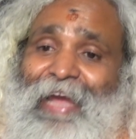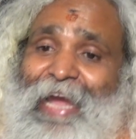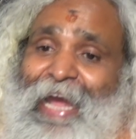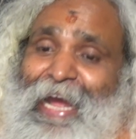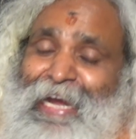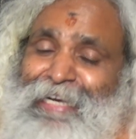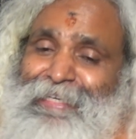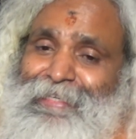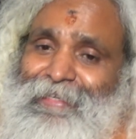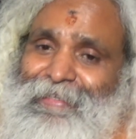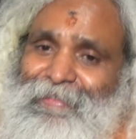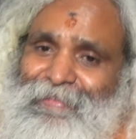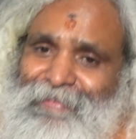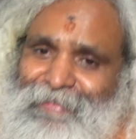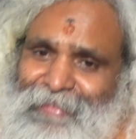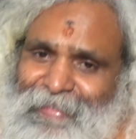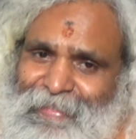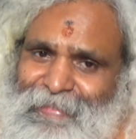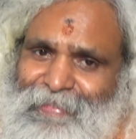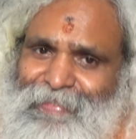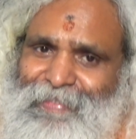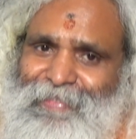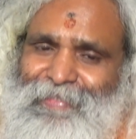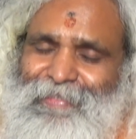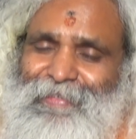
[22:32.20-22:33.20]
And
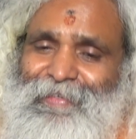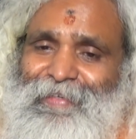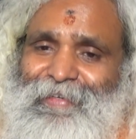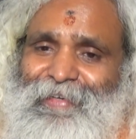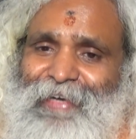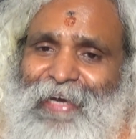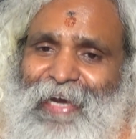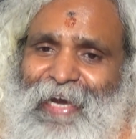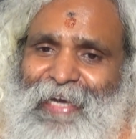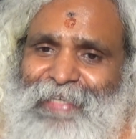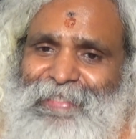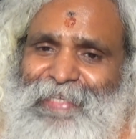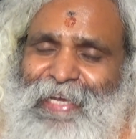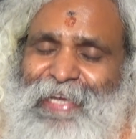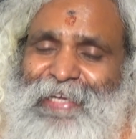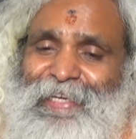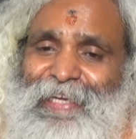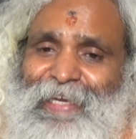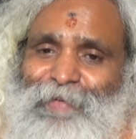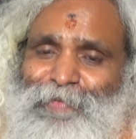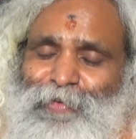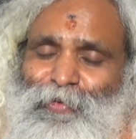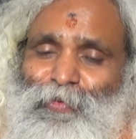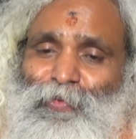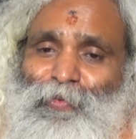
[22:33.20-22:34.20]
this, as I
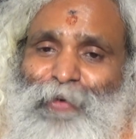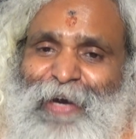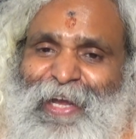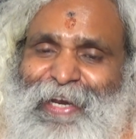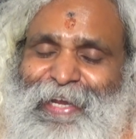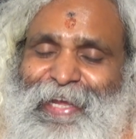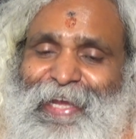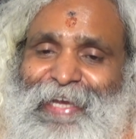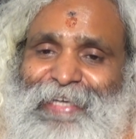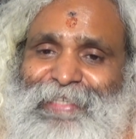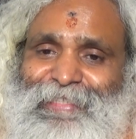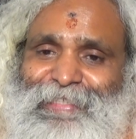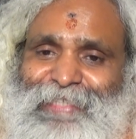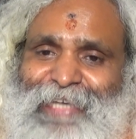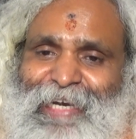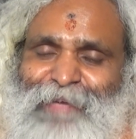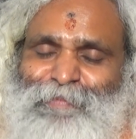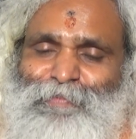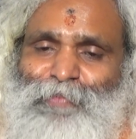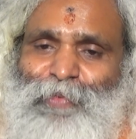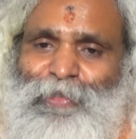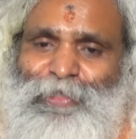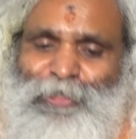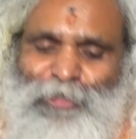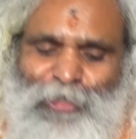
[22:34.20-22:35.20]
gave you one
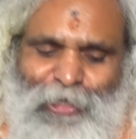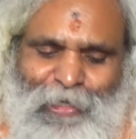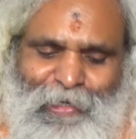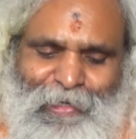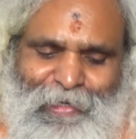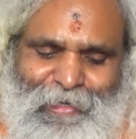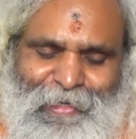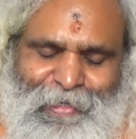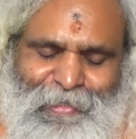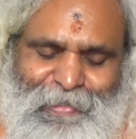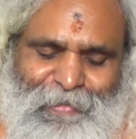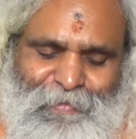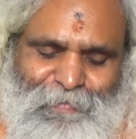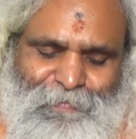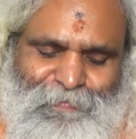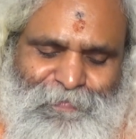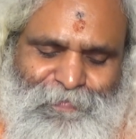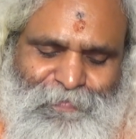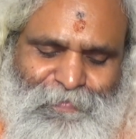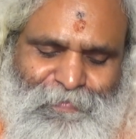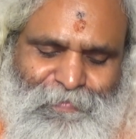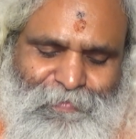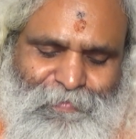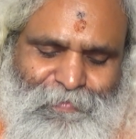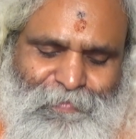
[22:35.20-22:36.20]
example, chocolate,
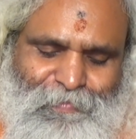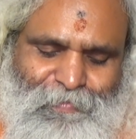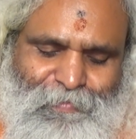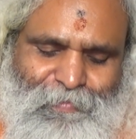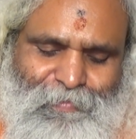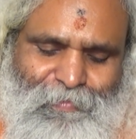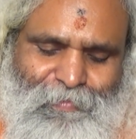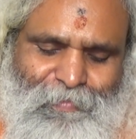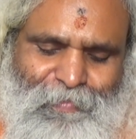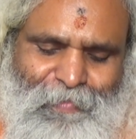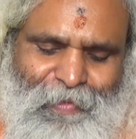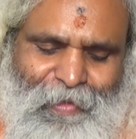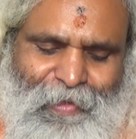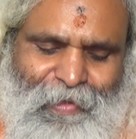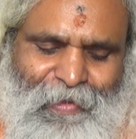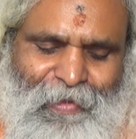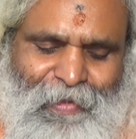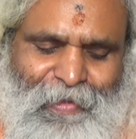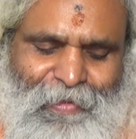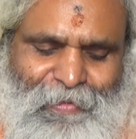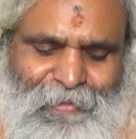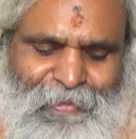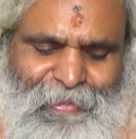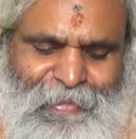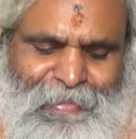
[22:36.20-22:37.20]

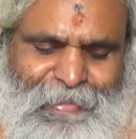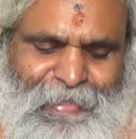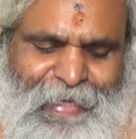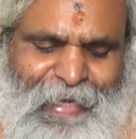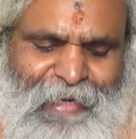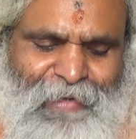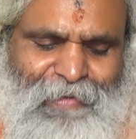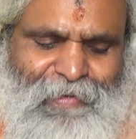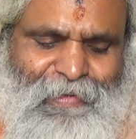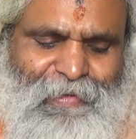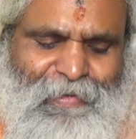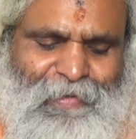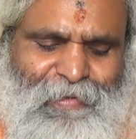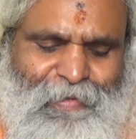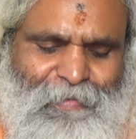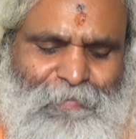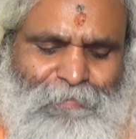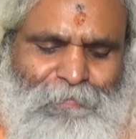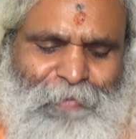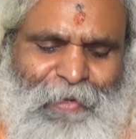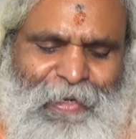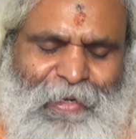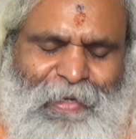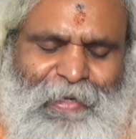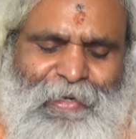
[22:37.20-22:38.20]
this can
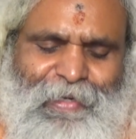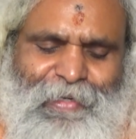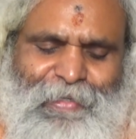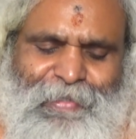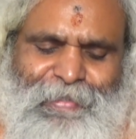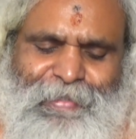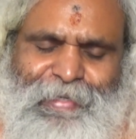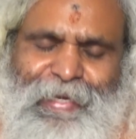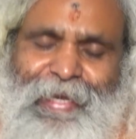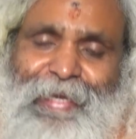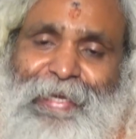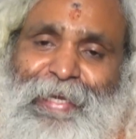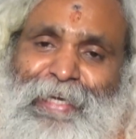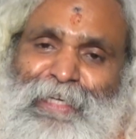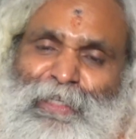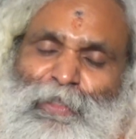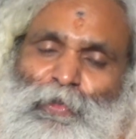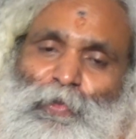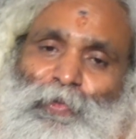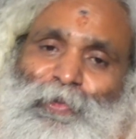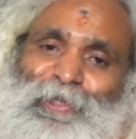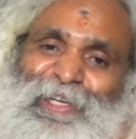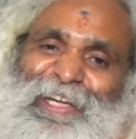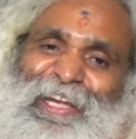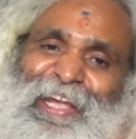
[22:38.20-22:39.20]
be taken
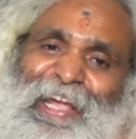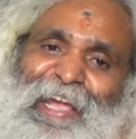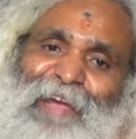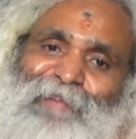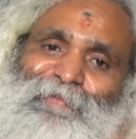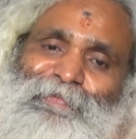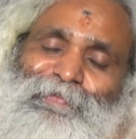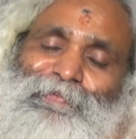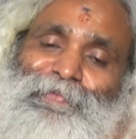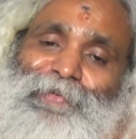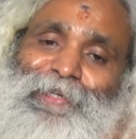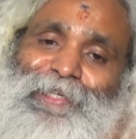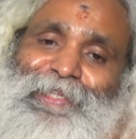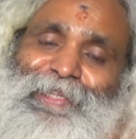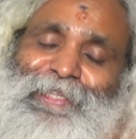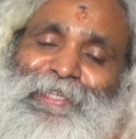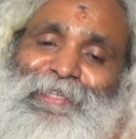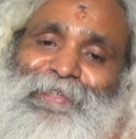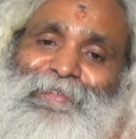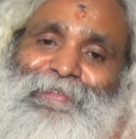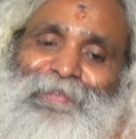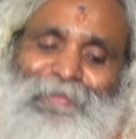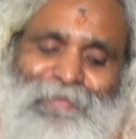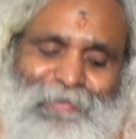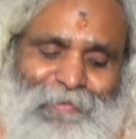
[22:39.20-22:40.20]
to
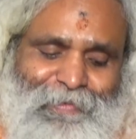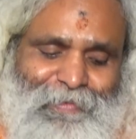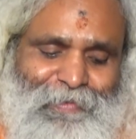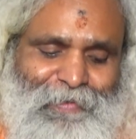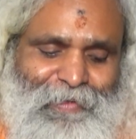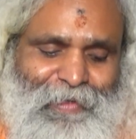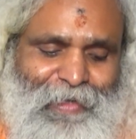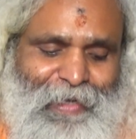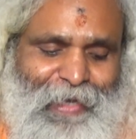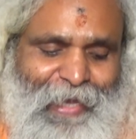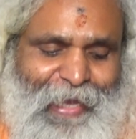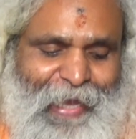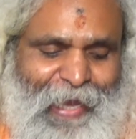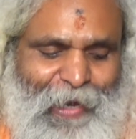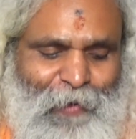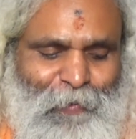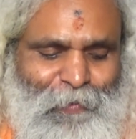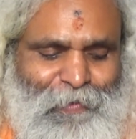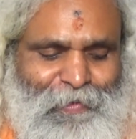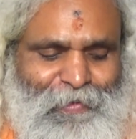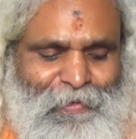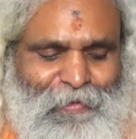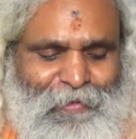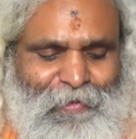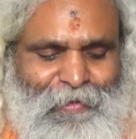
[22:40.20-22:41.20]
everything.
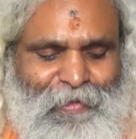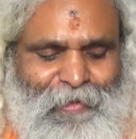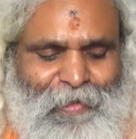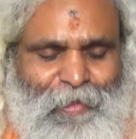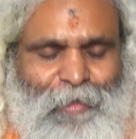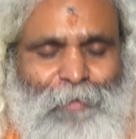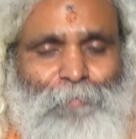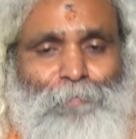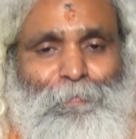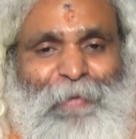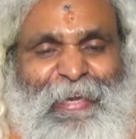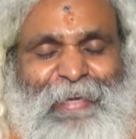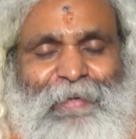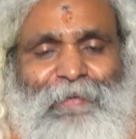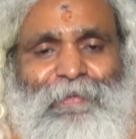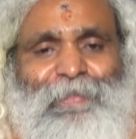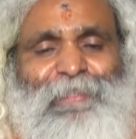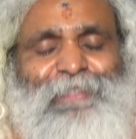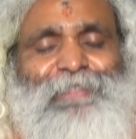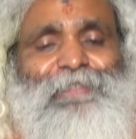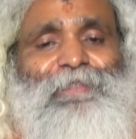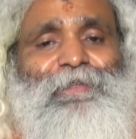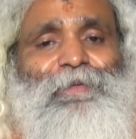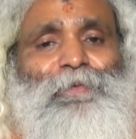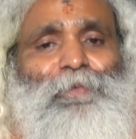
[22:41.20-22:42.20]
How?
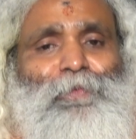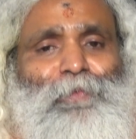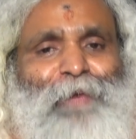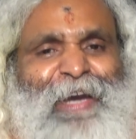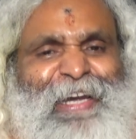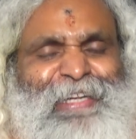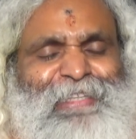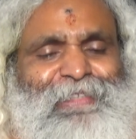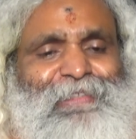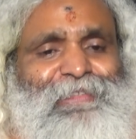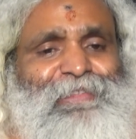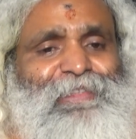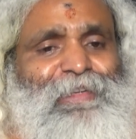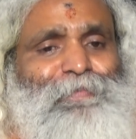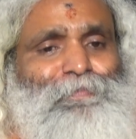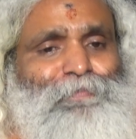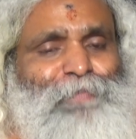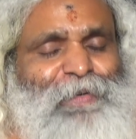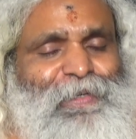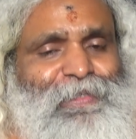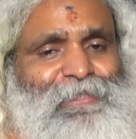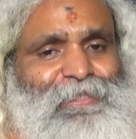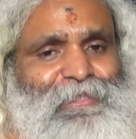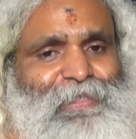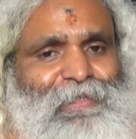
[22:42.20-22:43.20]
Because once the
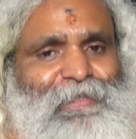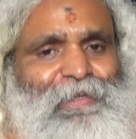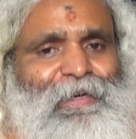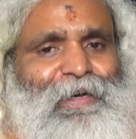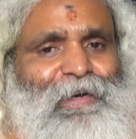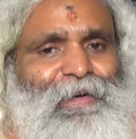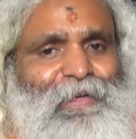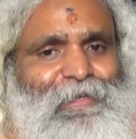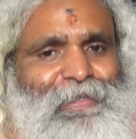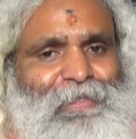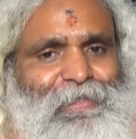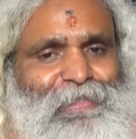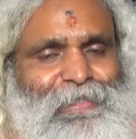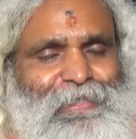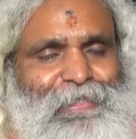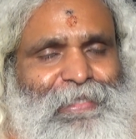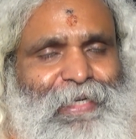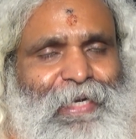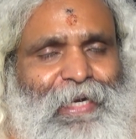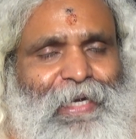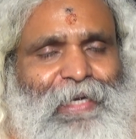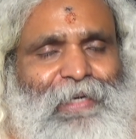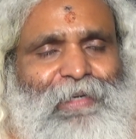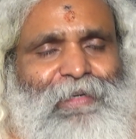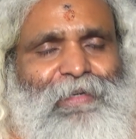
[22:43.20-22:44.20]
person
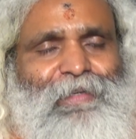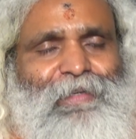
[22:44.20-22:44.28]
understands